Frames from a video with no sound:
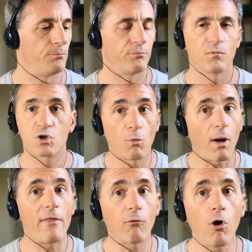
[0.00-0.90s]
So by
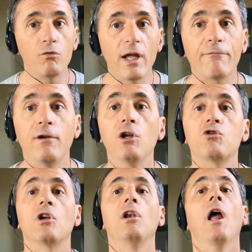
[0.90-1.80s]
their own
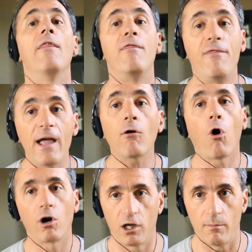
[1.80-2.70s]
definition, their
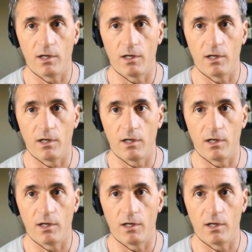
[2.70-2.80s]
argument is